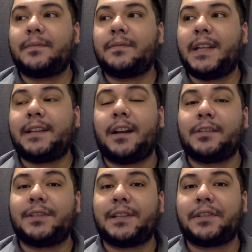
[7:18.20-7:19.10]
he
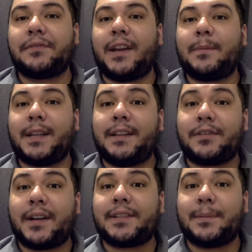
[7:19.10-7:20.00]
acknowledges that she's family and he
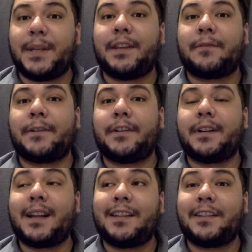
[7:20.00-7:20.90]
tries to be there for her, and
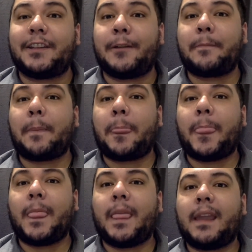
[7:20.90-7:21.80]
I like that.
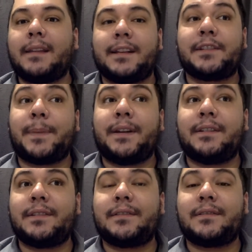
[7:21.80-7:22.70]
And then his
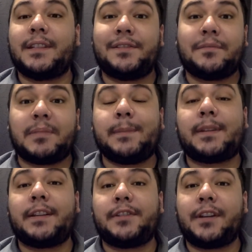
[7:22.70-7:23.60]
parents, he seems
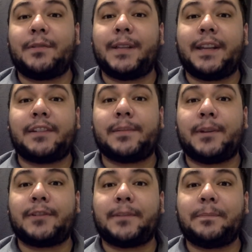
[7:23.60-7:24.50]
like he genuinely cares
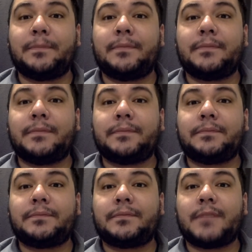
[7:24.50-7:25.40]
about them.
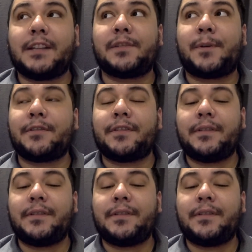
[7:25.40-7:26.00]
And his brother.